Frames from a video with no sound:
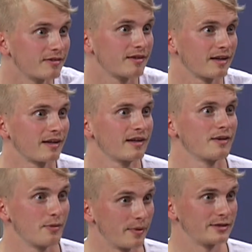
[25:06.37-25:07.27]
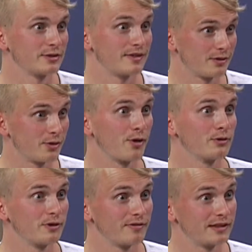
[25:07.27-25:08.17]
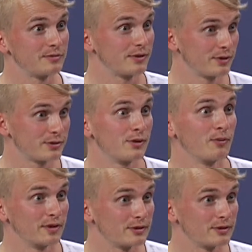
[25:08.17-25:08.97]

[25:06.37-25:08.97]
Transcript: Like you yeah. mentioned that you go to events because you want